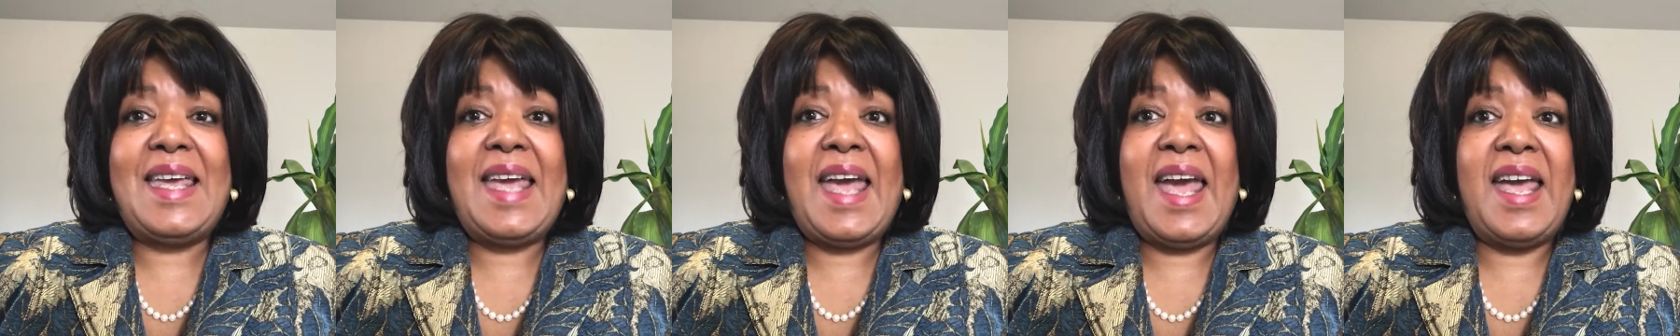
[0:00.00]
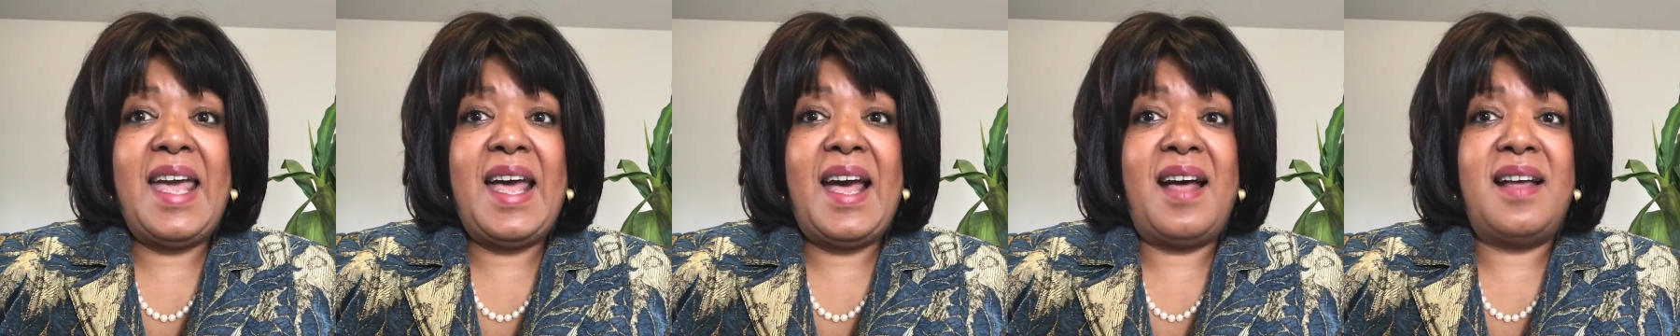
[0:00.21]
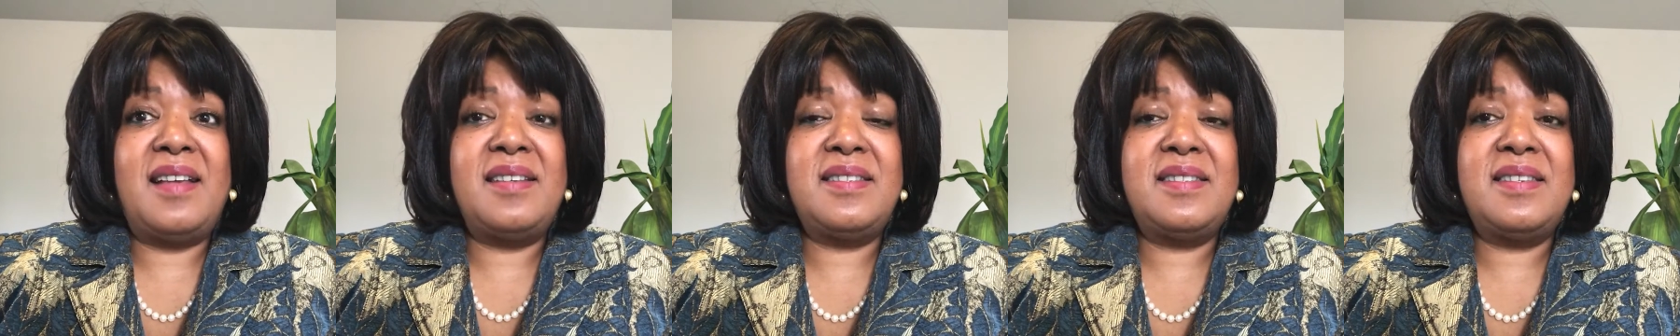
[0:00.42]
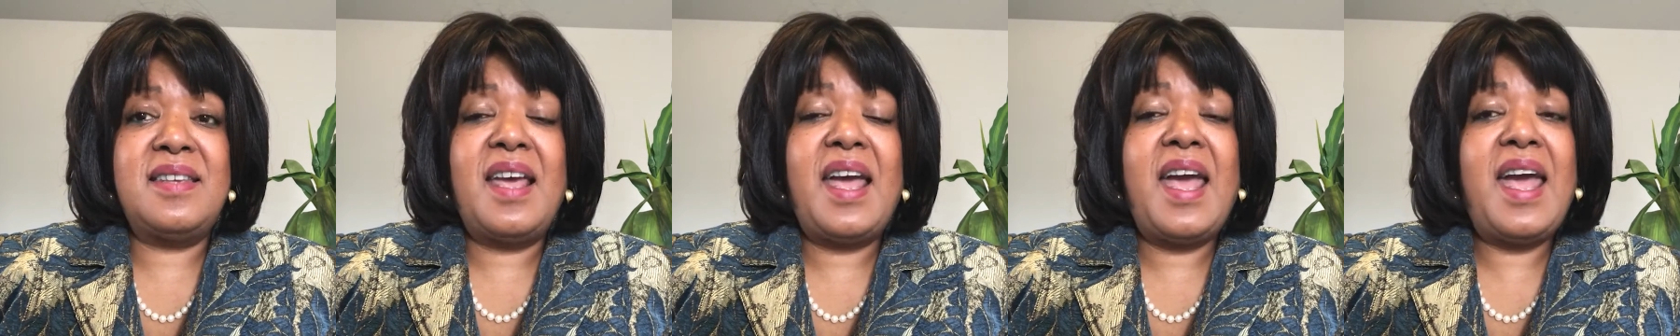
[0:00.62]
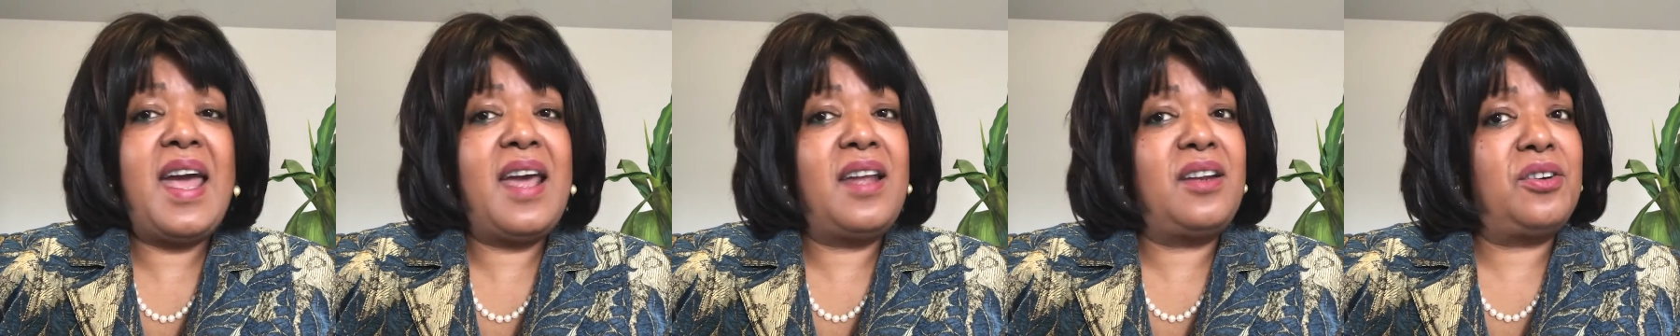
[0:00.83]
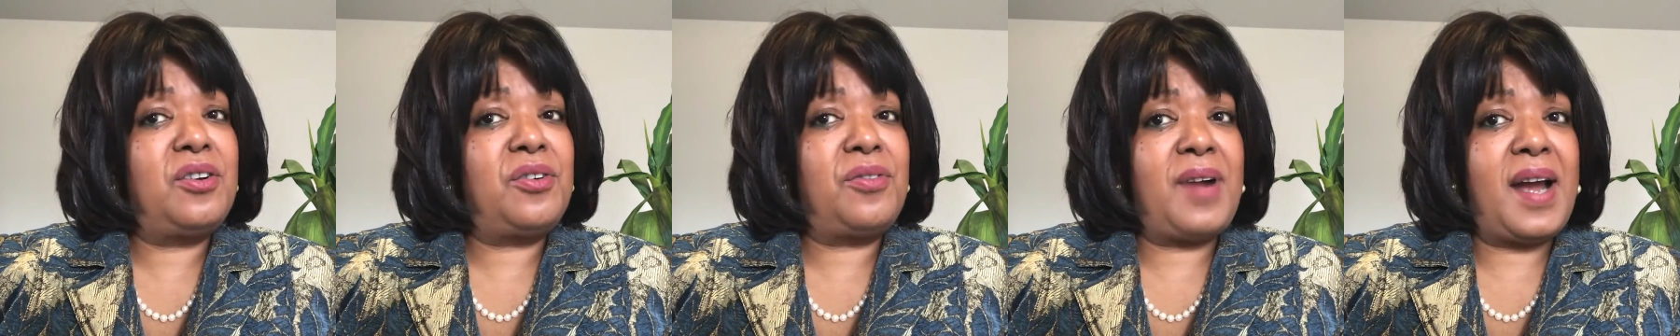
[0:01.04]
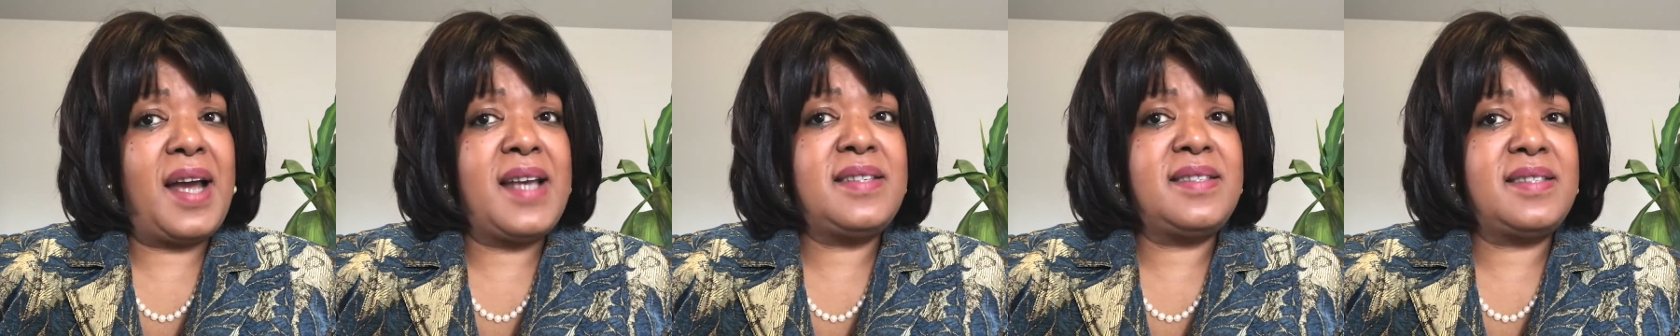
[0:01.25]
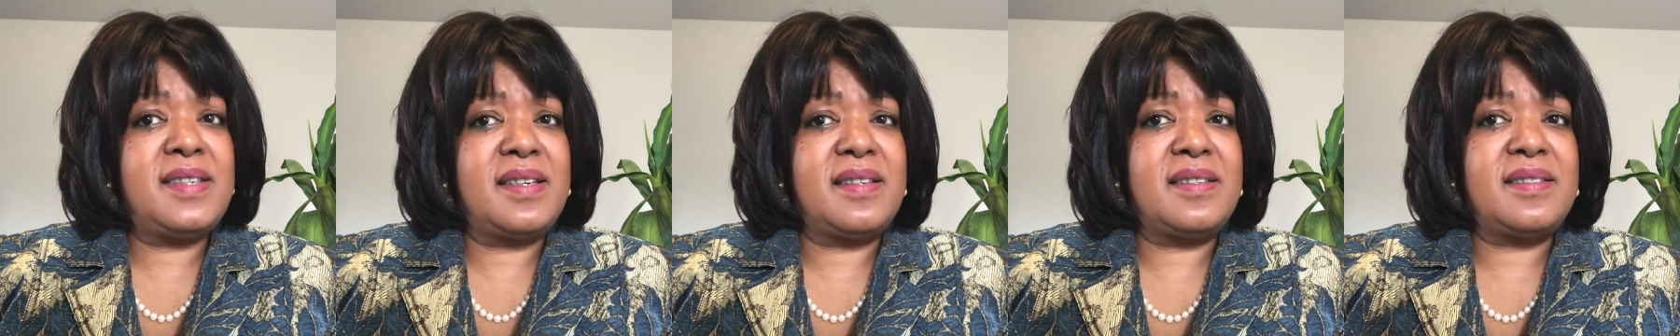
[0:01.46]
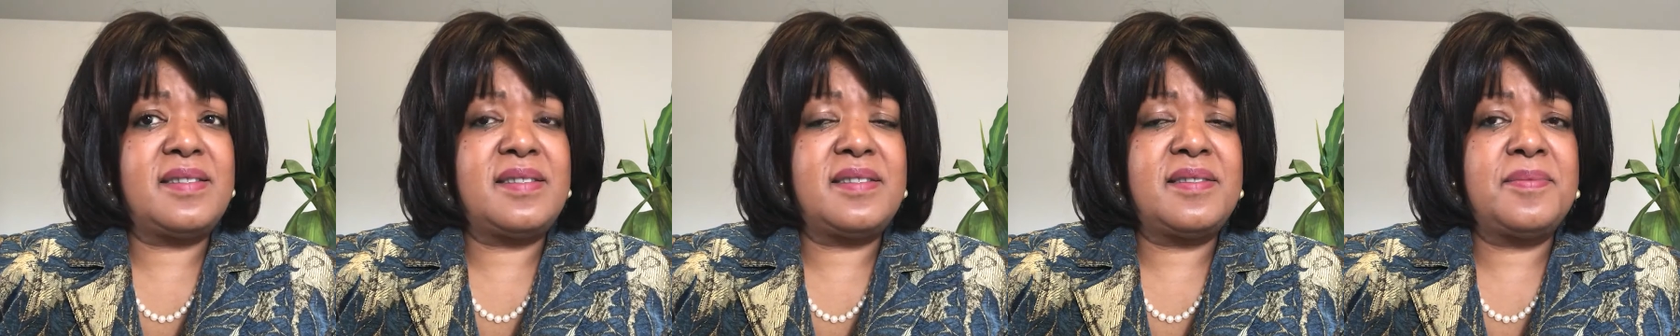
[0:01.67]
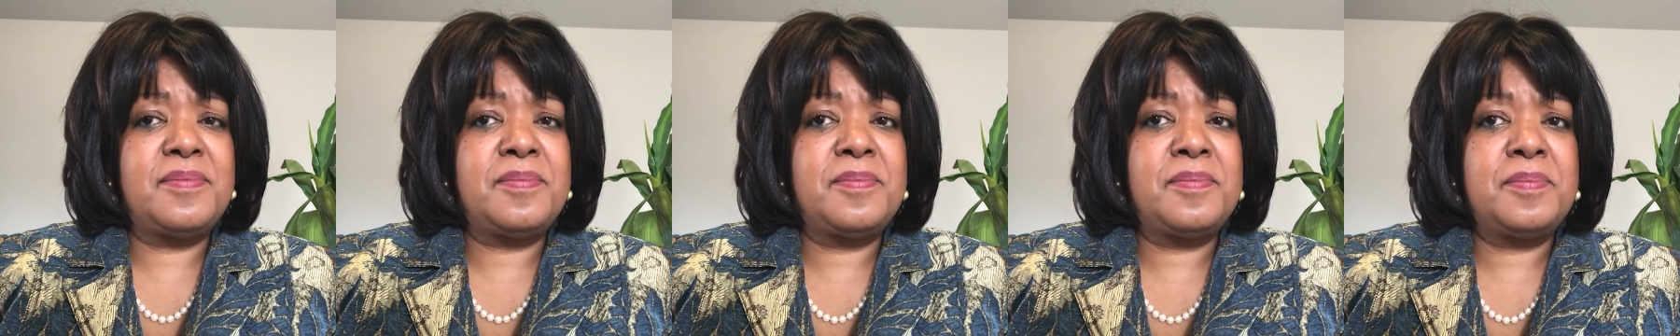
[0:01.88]
chaos and
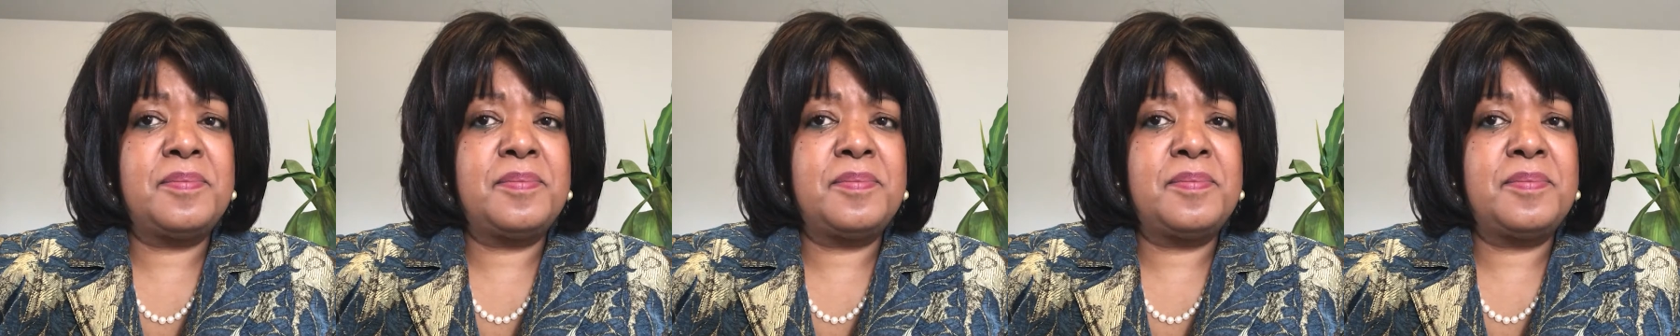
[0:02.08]
crisis.